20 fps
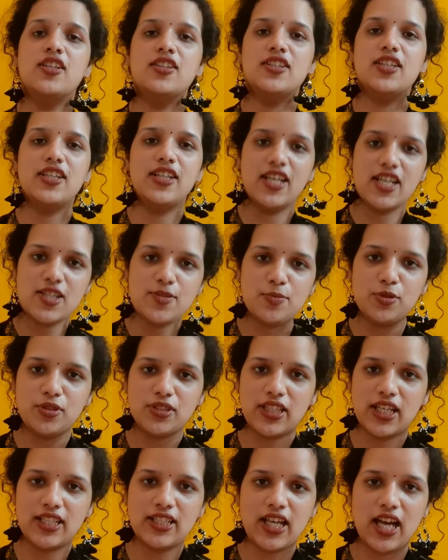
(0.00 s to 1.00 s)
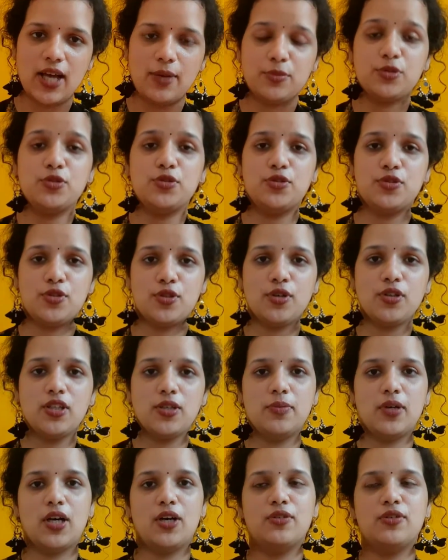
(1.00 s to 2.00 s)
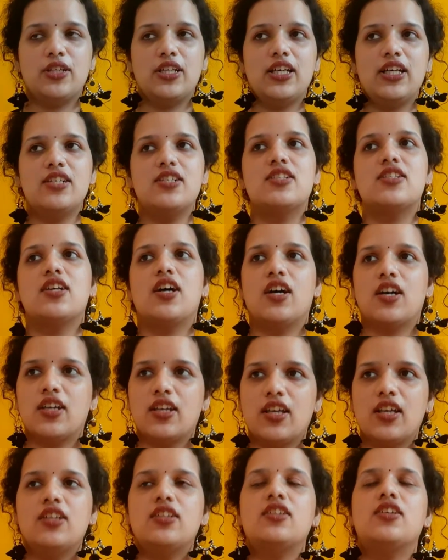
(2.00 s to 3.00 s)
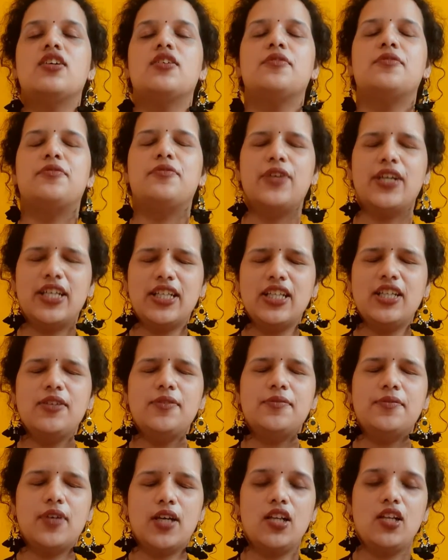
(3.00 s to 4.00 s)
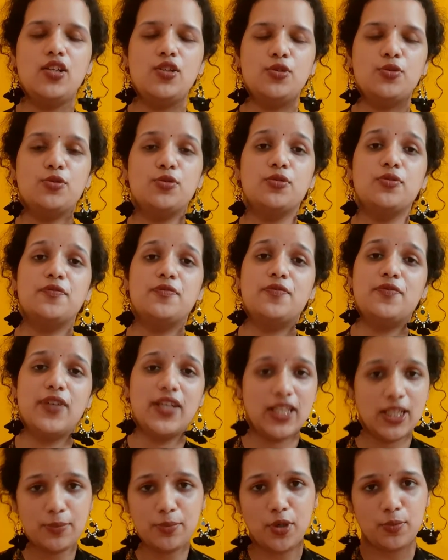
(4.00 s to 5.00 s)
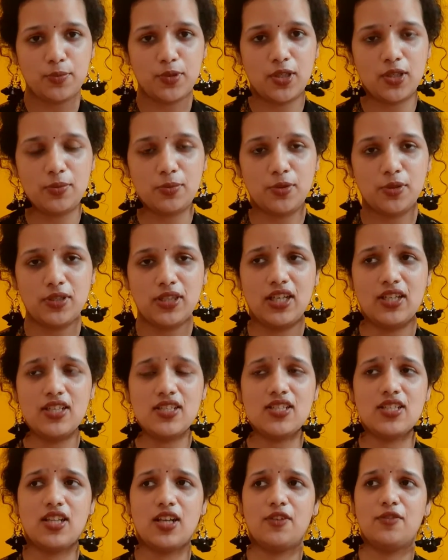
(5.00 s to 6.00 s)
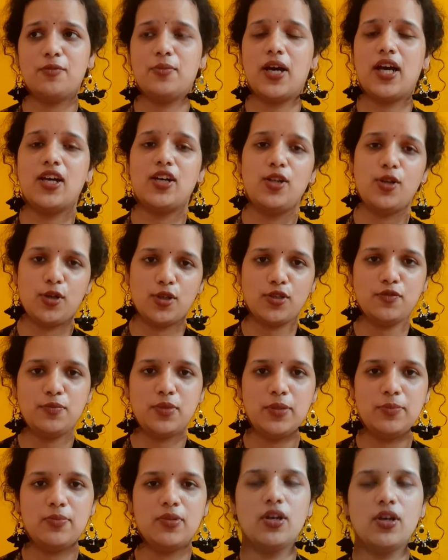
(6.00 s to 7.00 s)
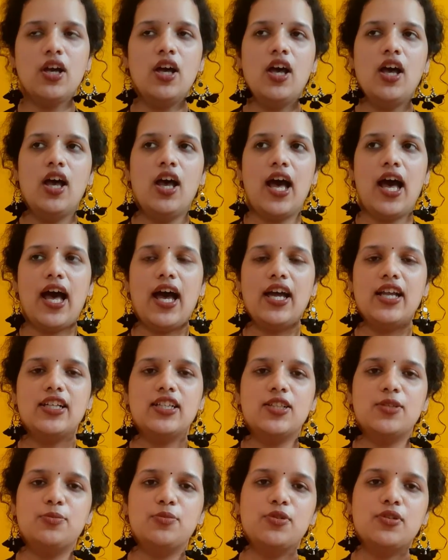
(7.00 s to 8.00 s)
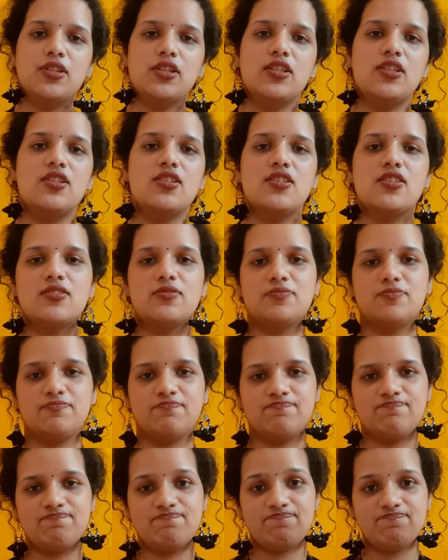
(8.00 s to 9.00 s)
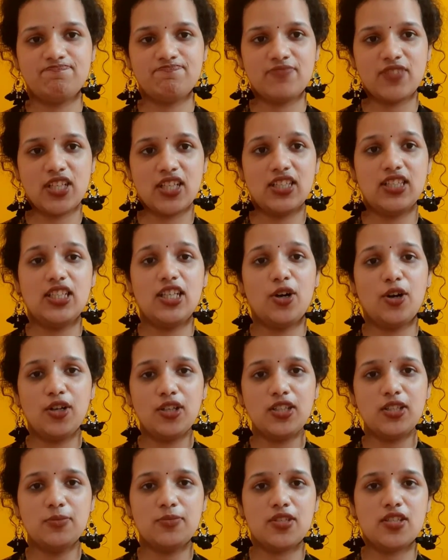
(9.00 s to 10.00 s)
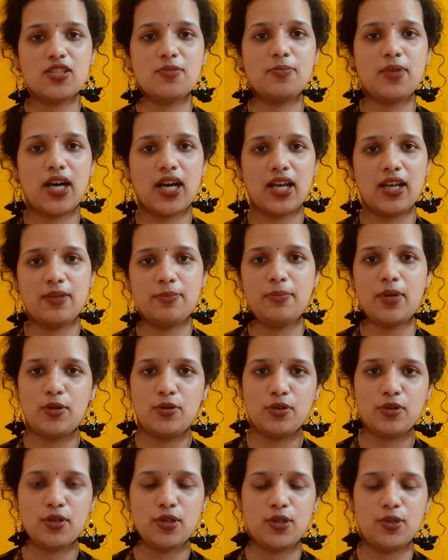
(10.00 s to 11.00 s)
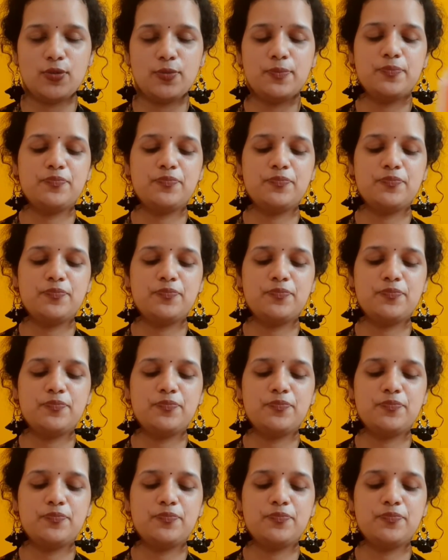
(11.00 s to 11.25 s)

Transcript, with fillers: The next book that I'm going to talk about is again a very well known, very popular book that is loved by a lot of people, and the book is The Alchemist by Paulo Coelho.